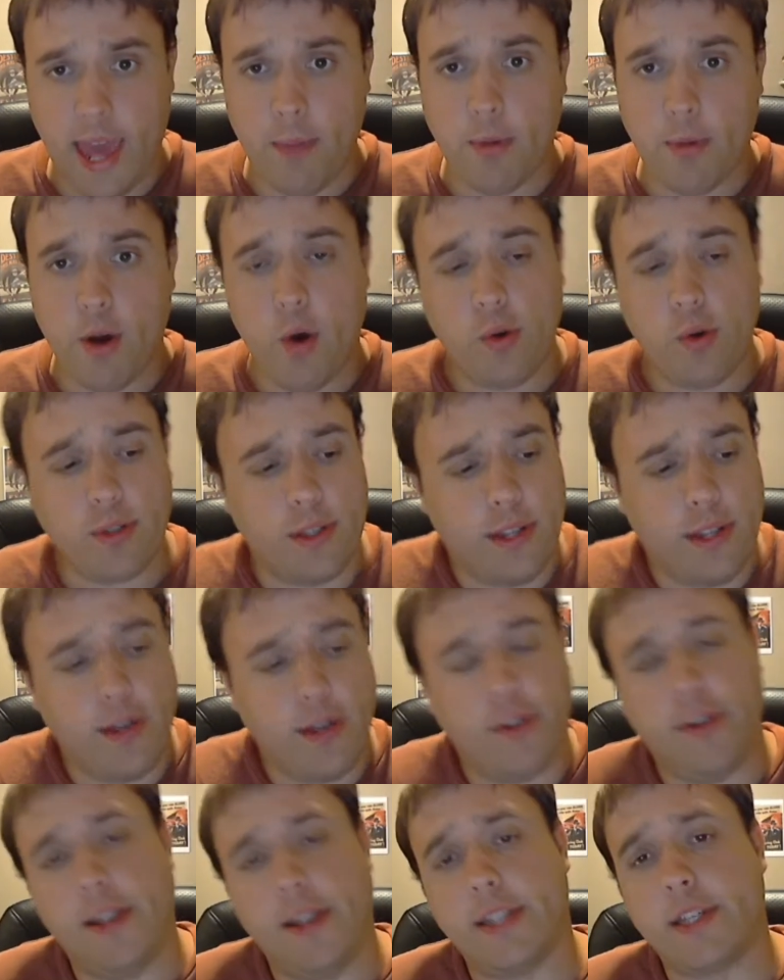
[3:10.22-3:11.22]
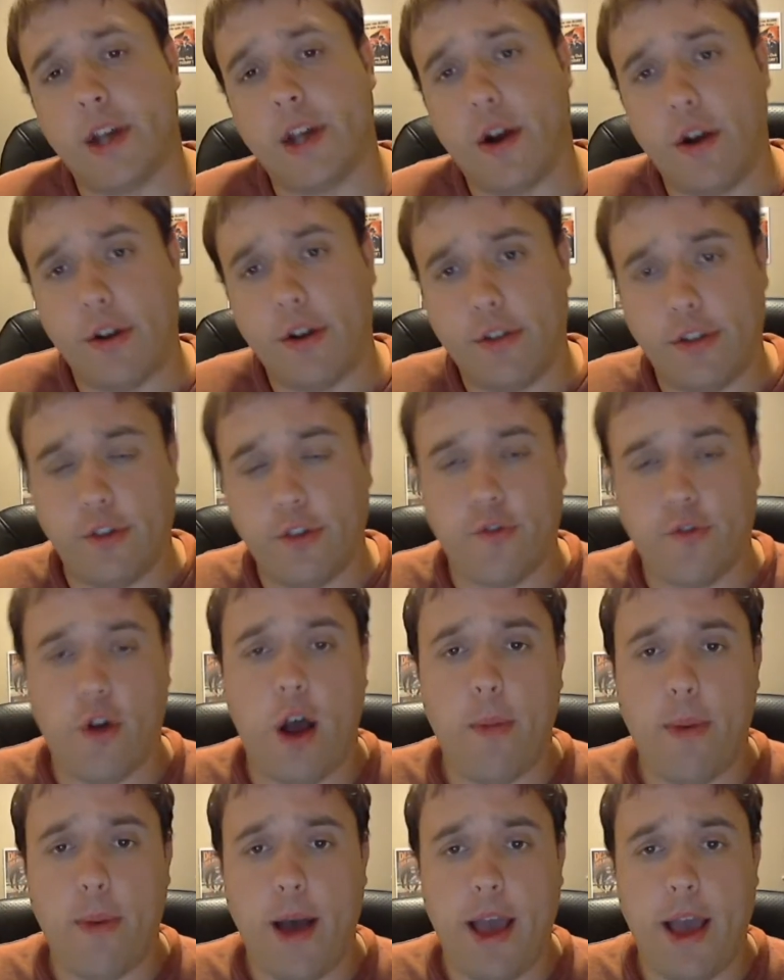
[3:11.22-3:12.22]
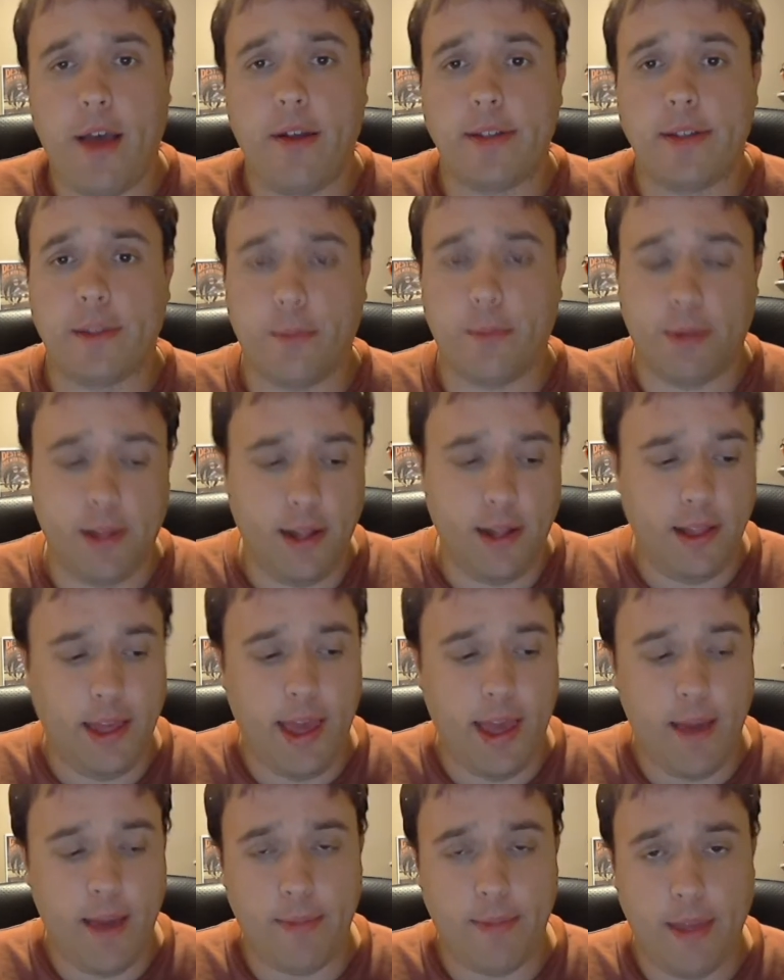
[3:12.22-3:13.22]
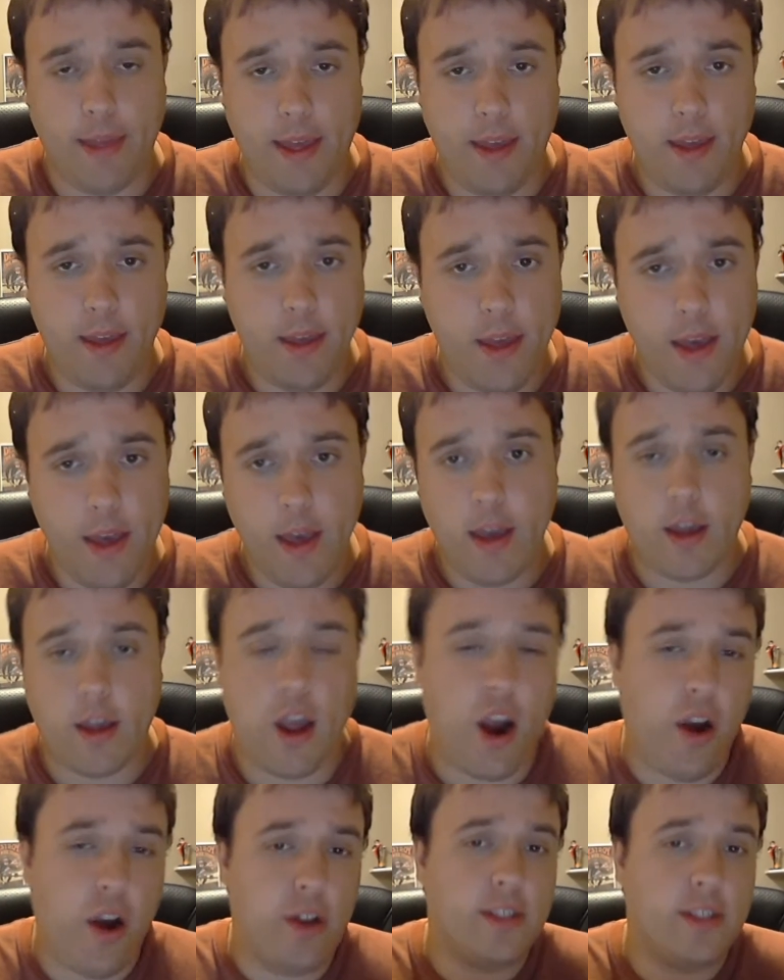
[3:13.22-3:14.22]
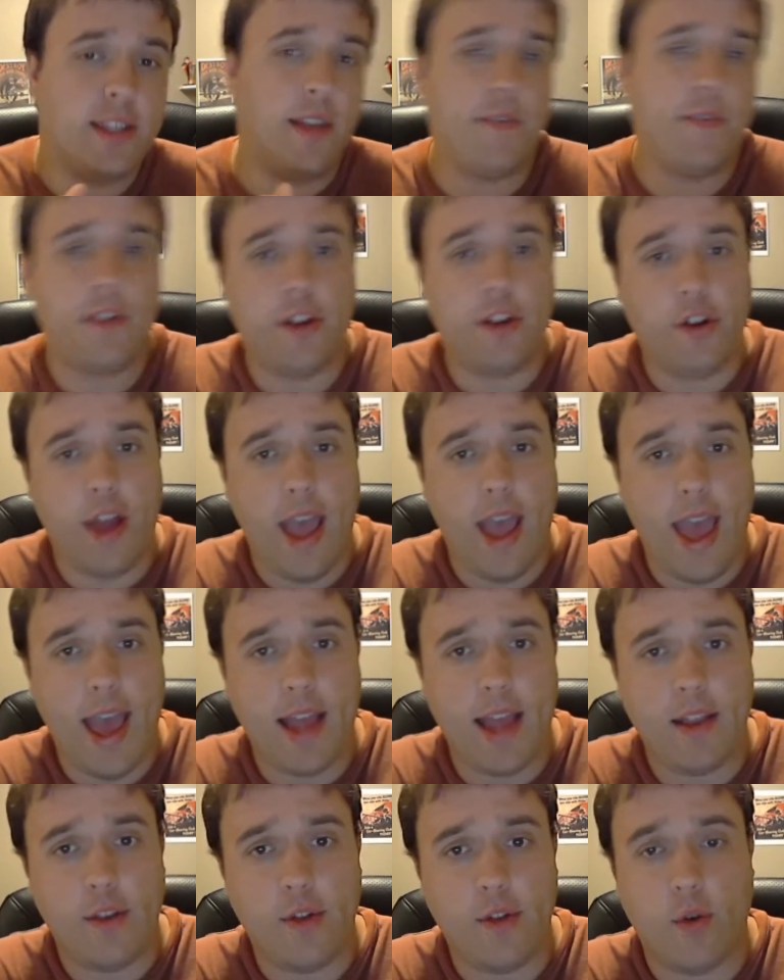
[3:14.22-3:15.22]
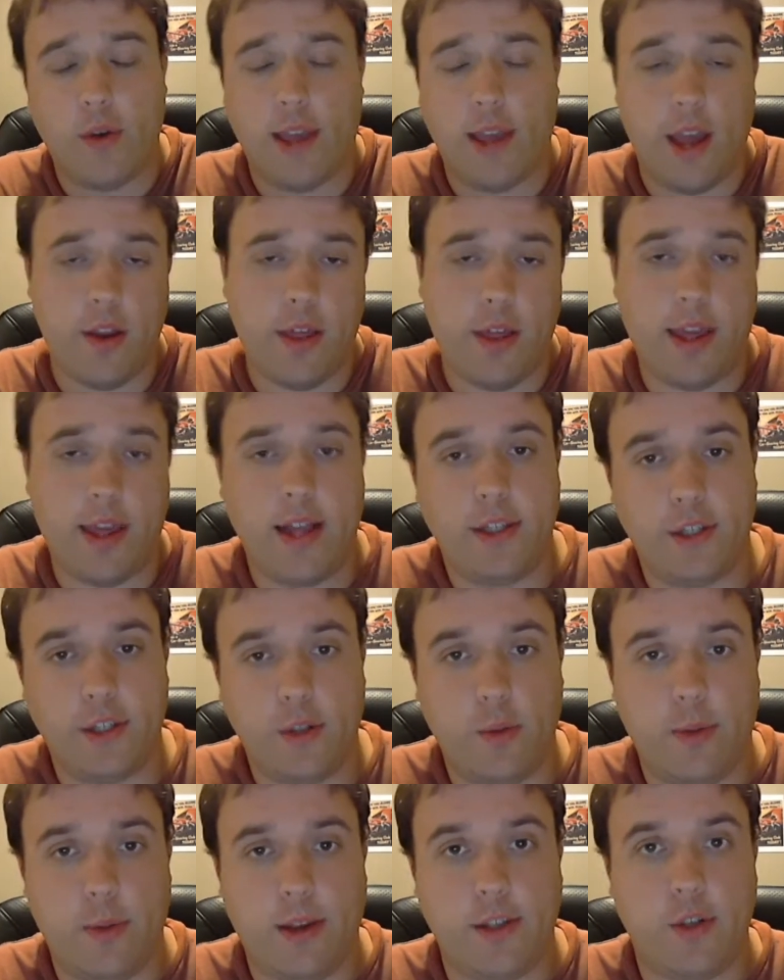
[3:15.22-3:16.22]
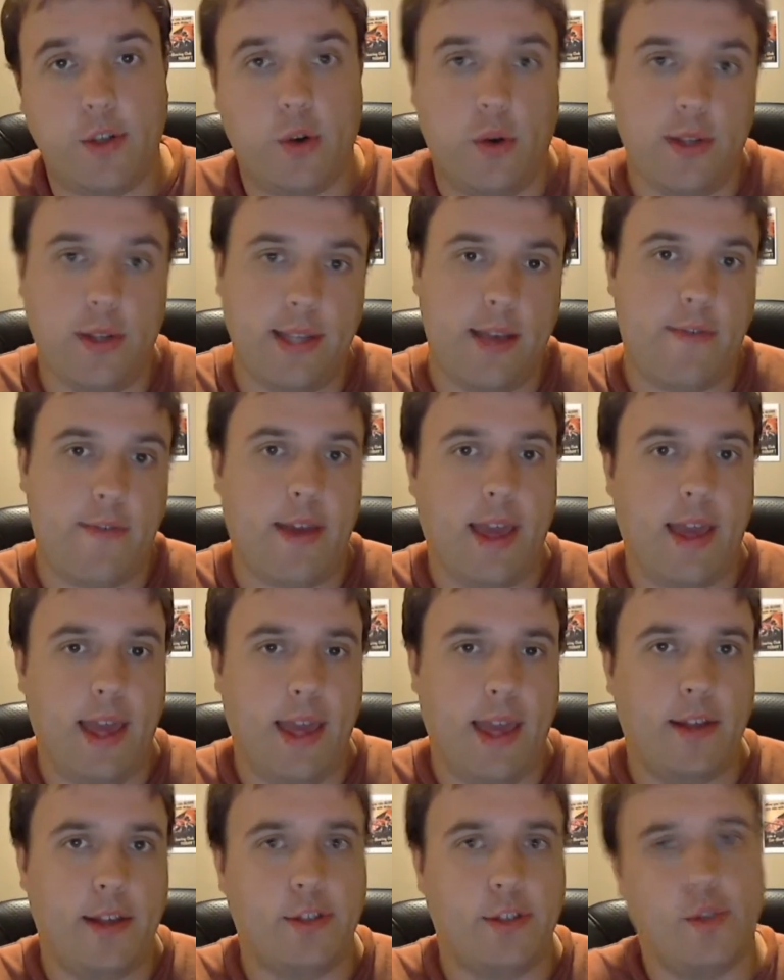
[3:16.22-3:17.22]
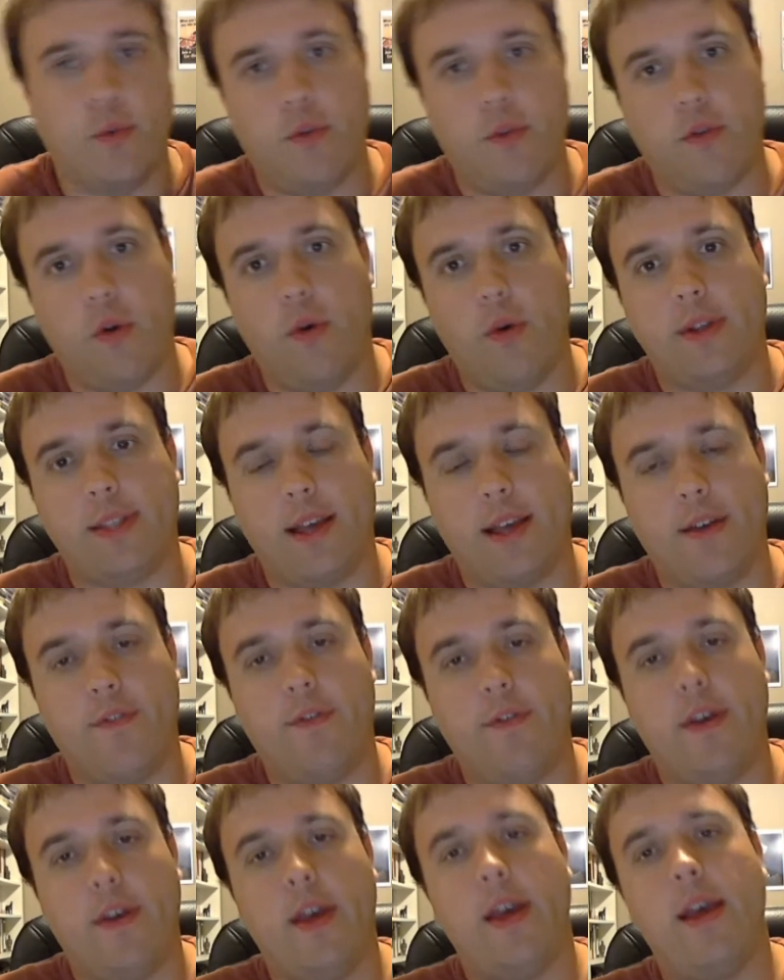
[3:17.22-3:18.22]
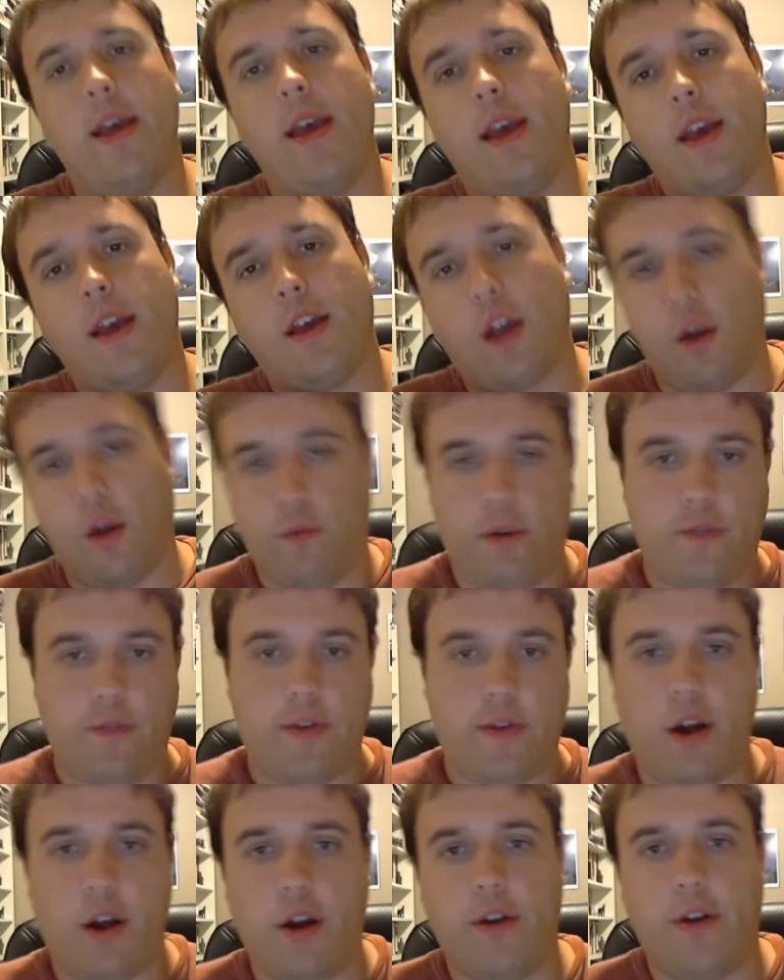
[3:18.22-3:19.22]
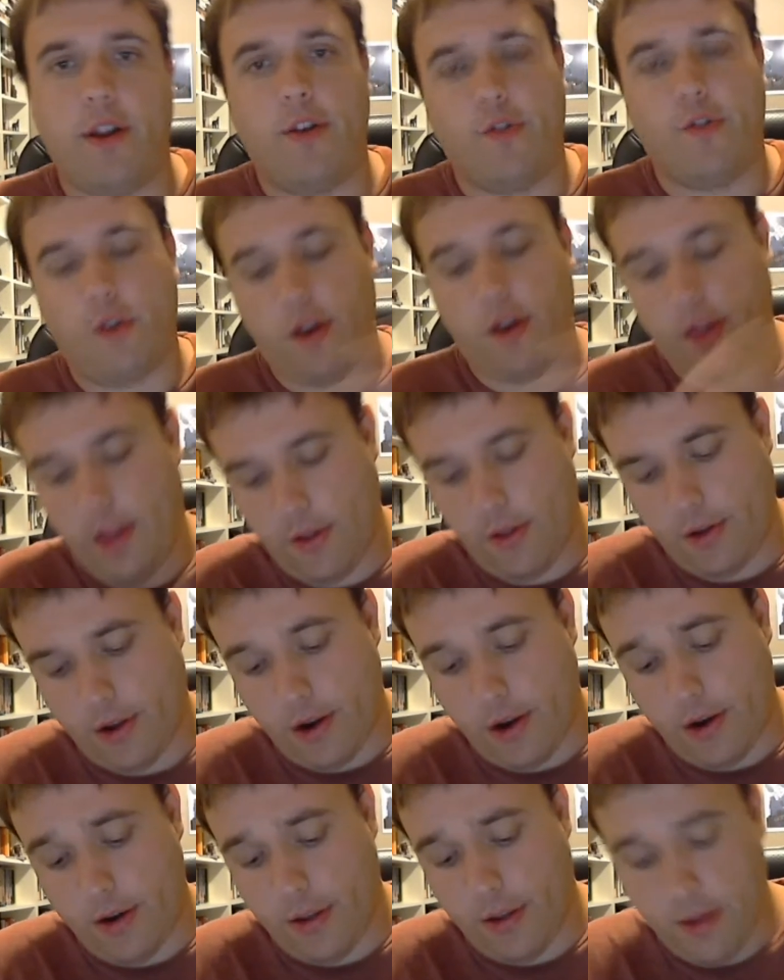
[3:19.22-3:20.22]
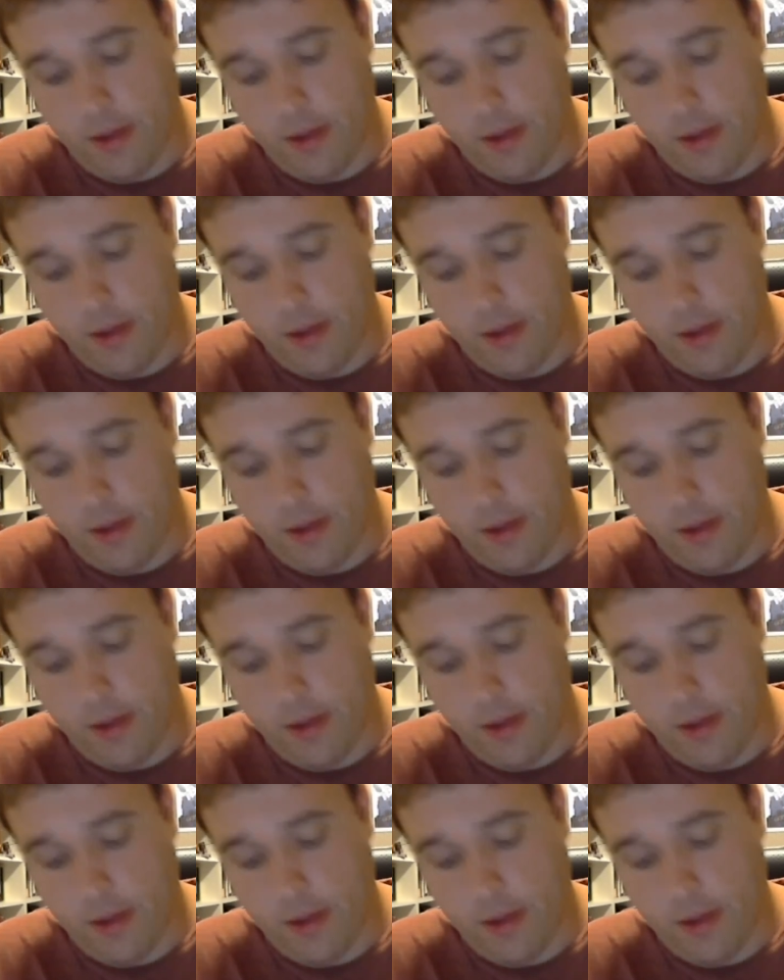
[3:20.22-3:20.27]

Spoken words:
goes until the discard to the draw pile is completely empty. Cards left in your hand don't count against you because you always have 8 because you will always have got rid of a card and drawn another card.